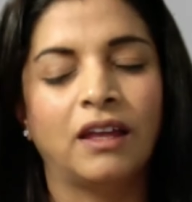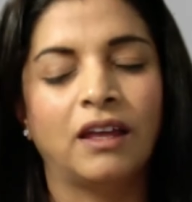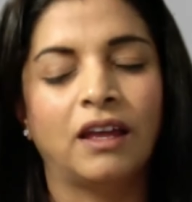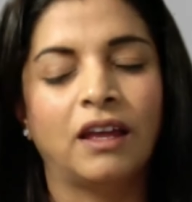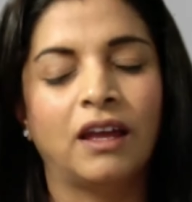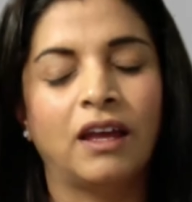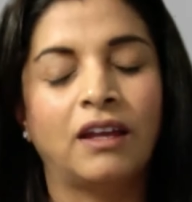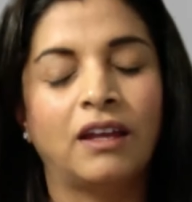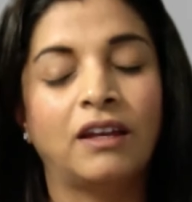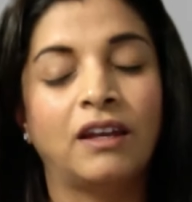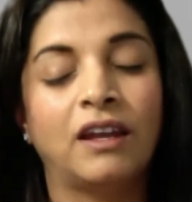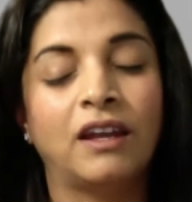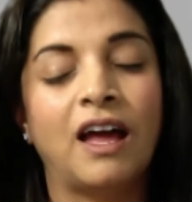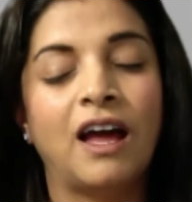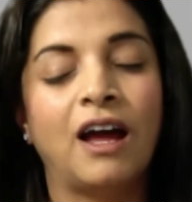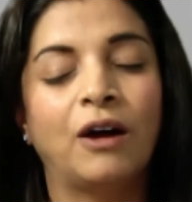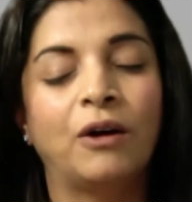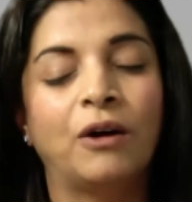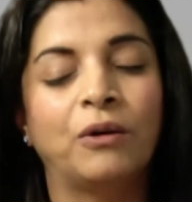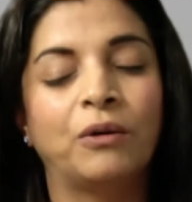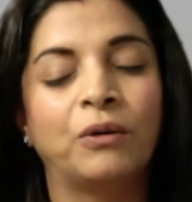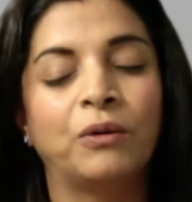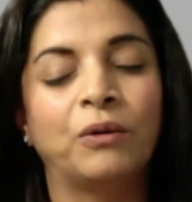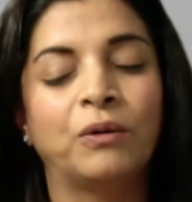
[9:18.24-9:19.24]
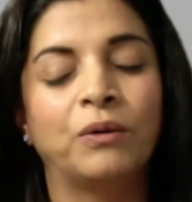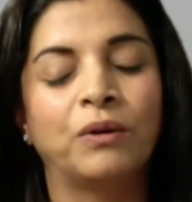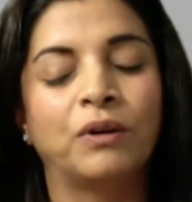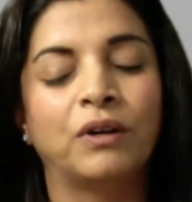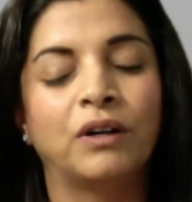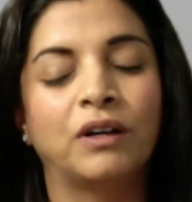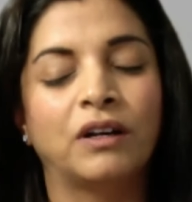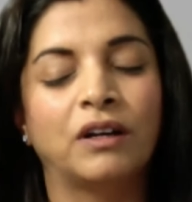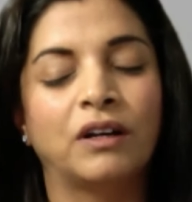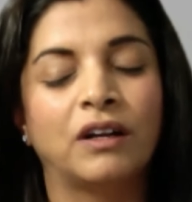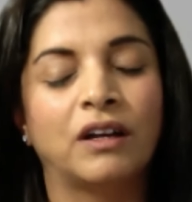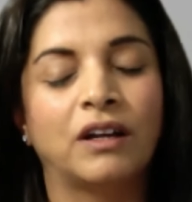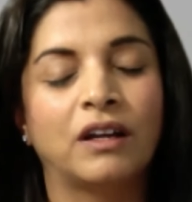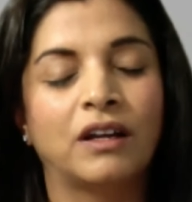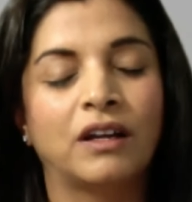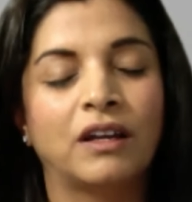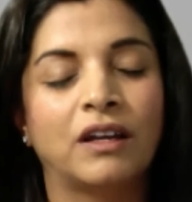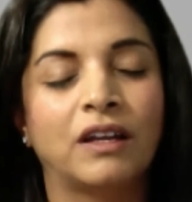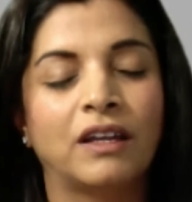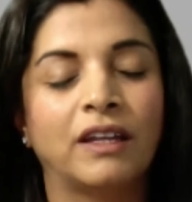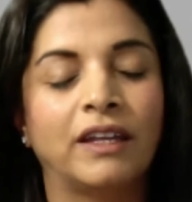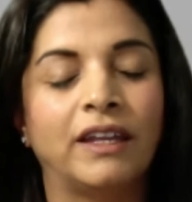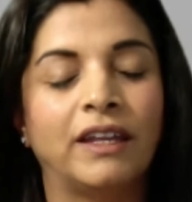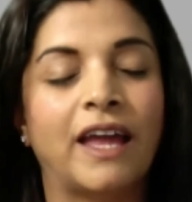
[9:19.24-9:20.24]
And now,
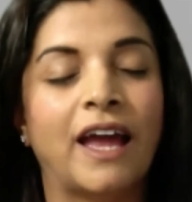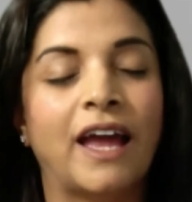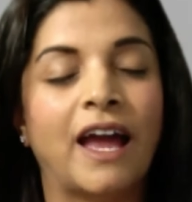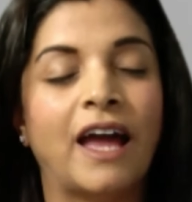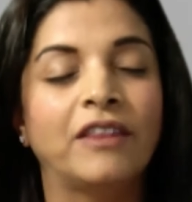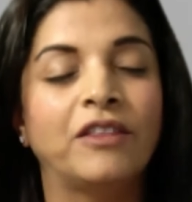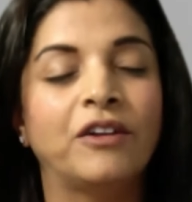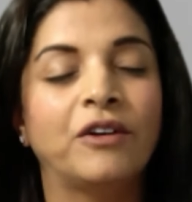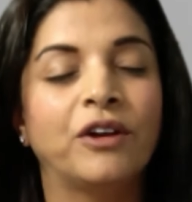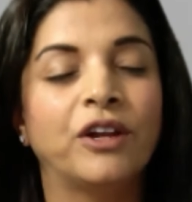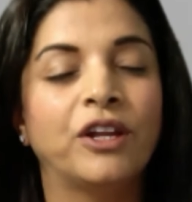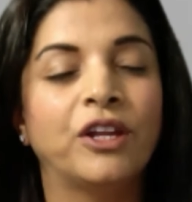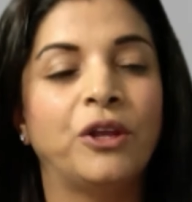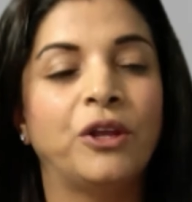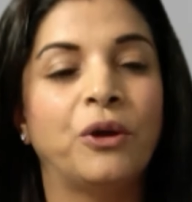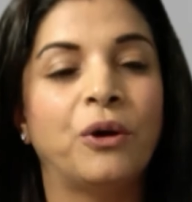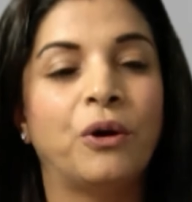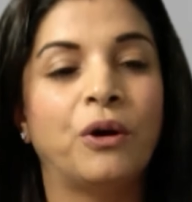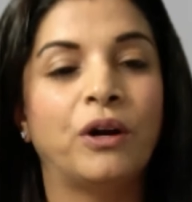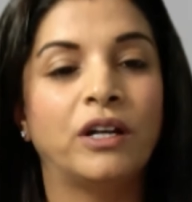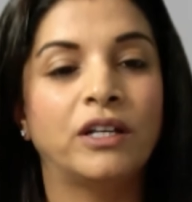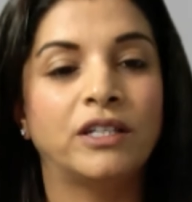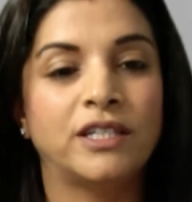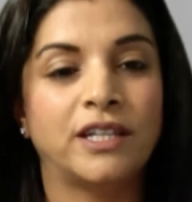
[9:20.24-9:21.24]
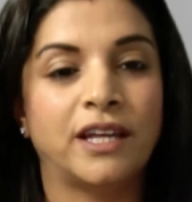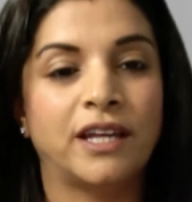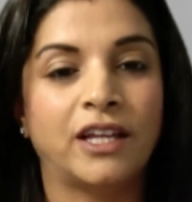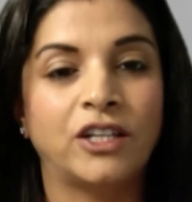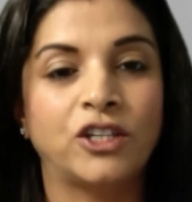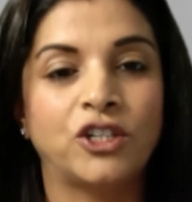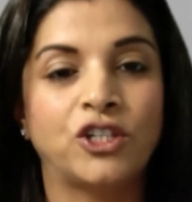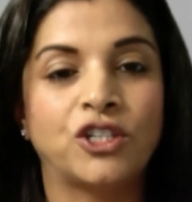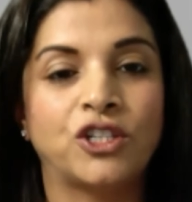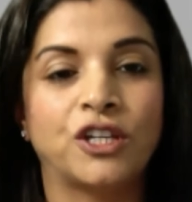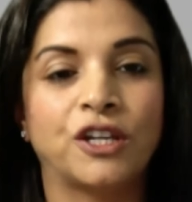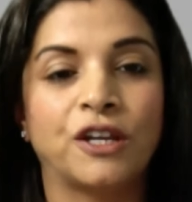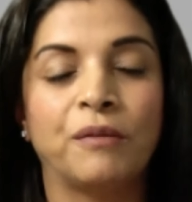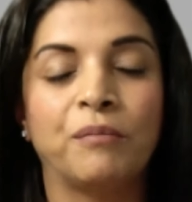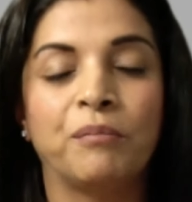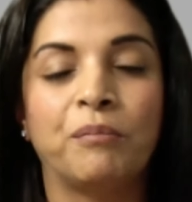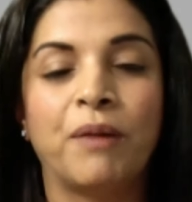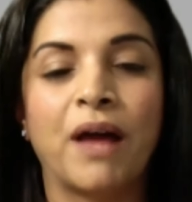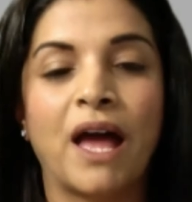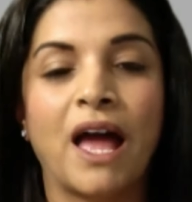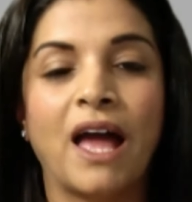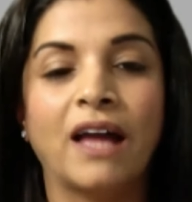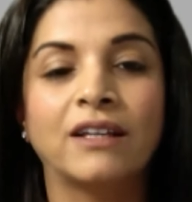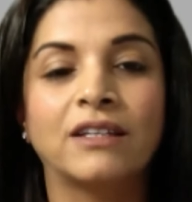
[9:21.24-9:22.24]
gathering your attention
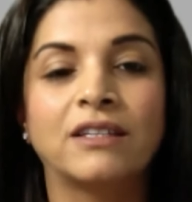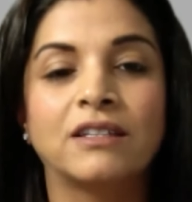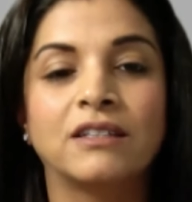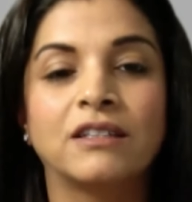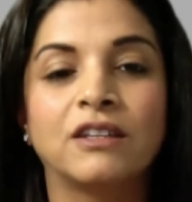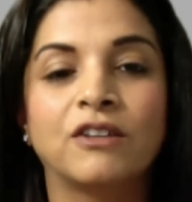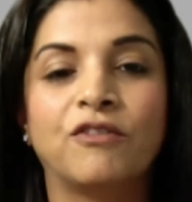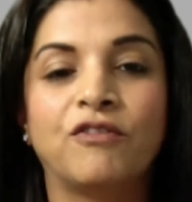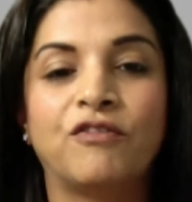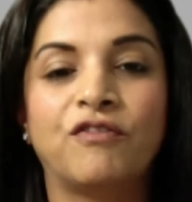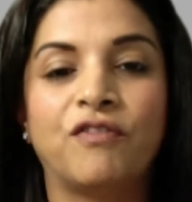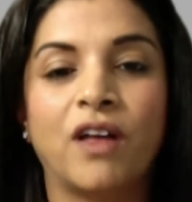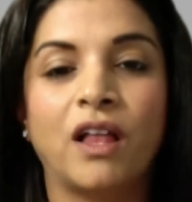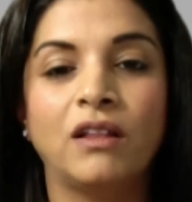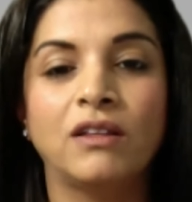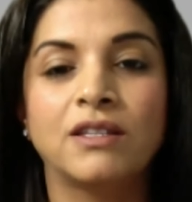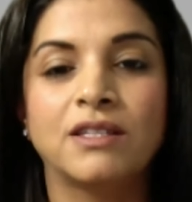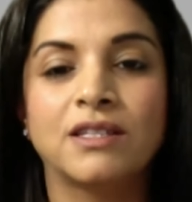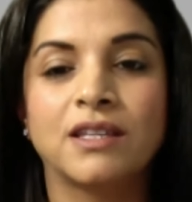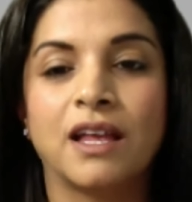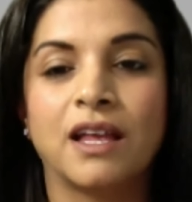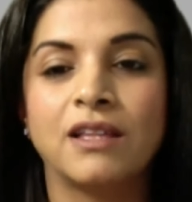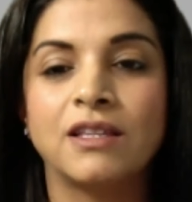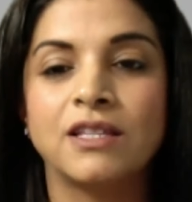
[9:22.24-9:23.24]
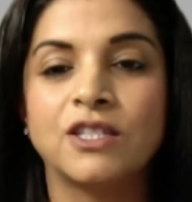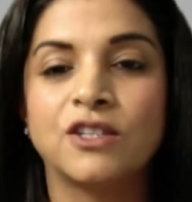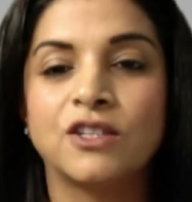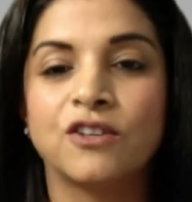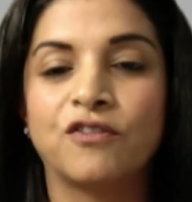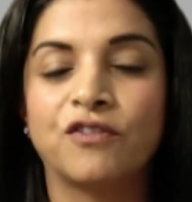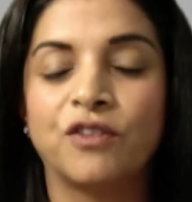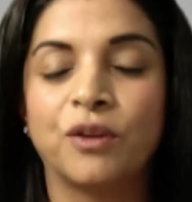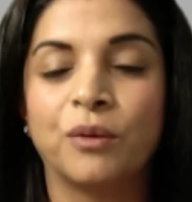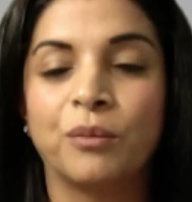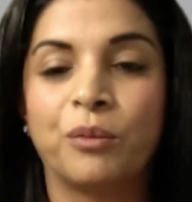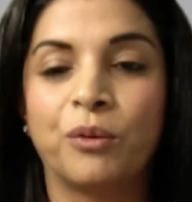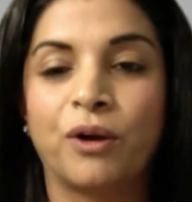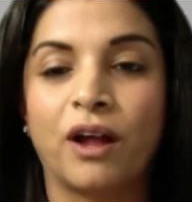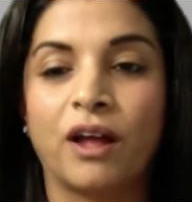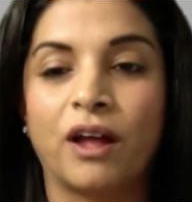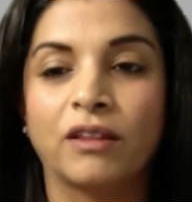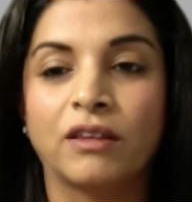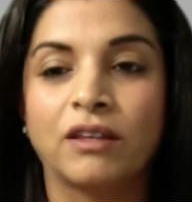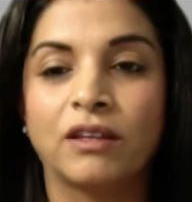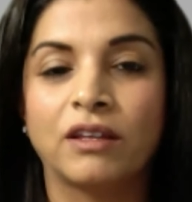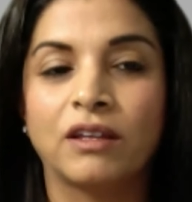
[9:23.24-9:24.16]
back to the felt sense of the breath.